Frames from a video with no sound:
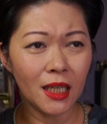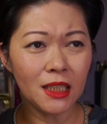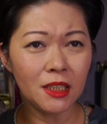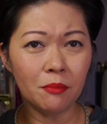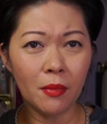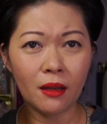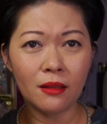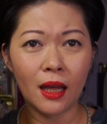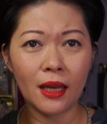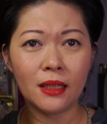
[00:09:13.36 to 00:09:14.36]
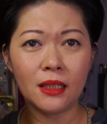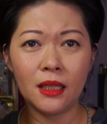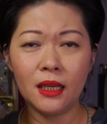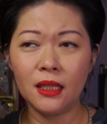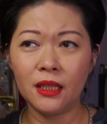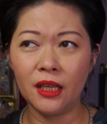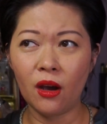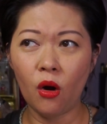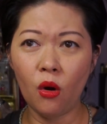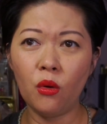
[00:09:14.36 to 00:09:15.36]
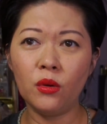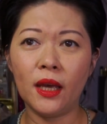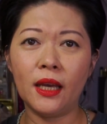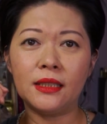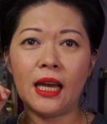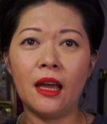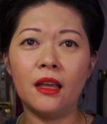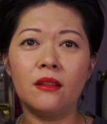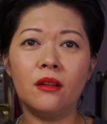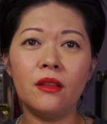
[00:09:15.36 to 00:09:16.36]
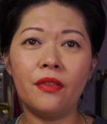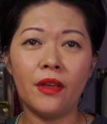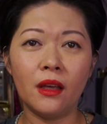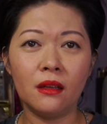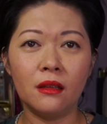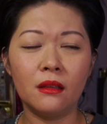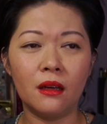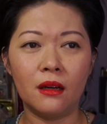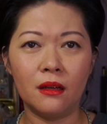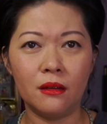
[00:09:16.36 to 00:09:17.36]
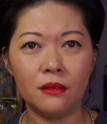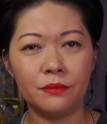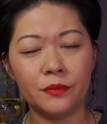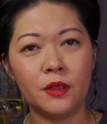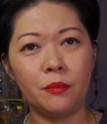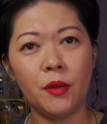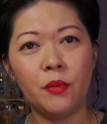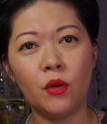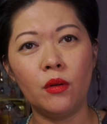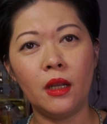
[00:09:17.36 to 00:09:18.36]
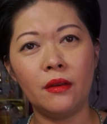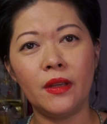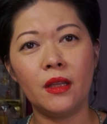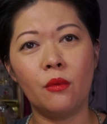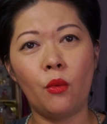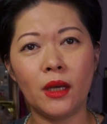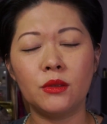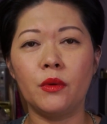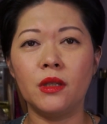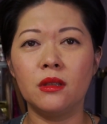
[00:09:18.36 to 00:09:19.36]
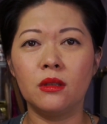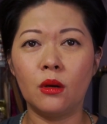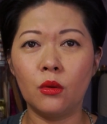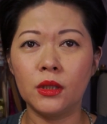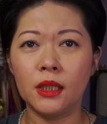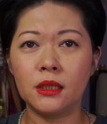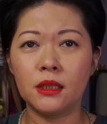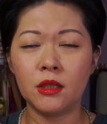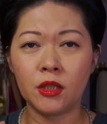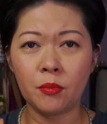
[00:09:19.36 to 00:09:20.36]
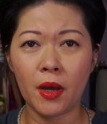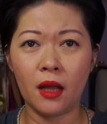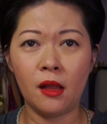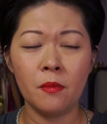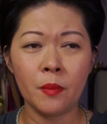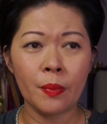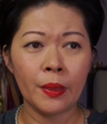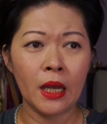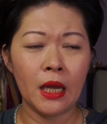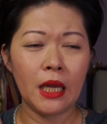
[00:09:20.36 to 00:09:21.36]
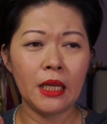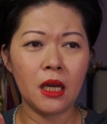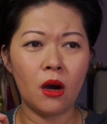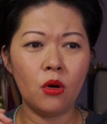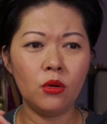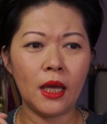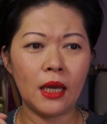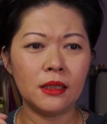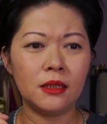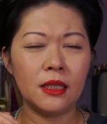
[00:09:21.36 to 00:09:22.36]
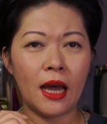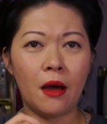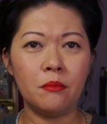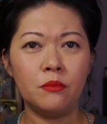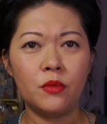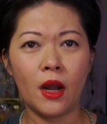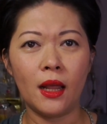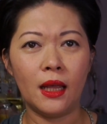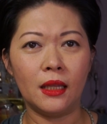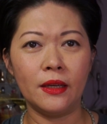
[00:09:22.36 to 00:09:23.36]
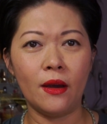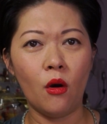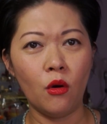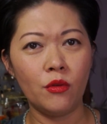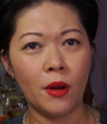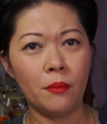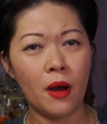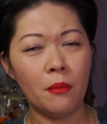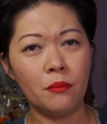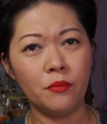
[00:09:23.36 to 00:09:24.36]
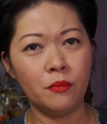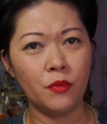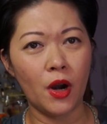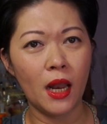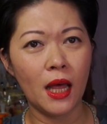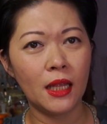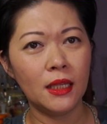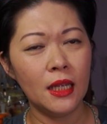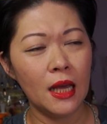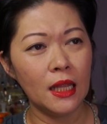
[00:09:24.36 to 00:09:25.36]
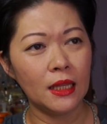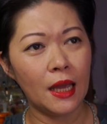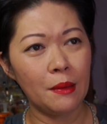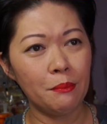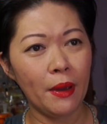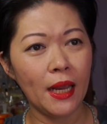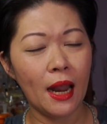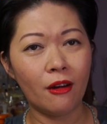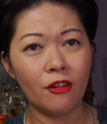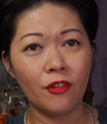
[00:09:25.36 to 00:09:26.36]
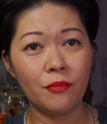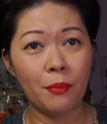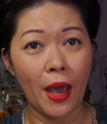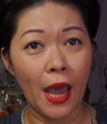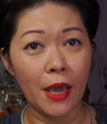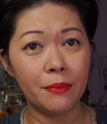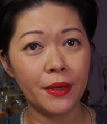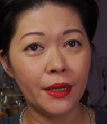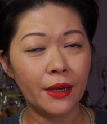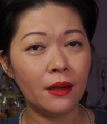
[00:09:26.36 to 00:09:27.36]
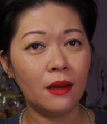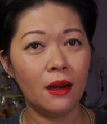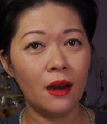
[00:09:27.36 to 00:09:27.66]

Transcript: it smells like the old days. I don't think the people who live in the West will know this smell. In the old days, the umbrella, the old umbrella, they made out of paper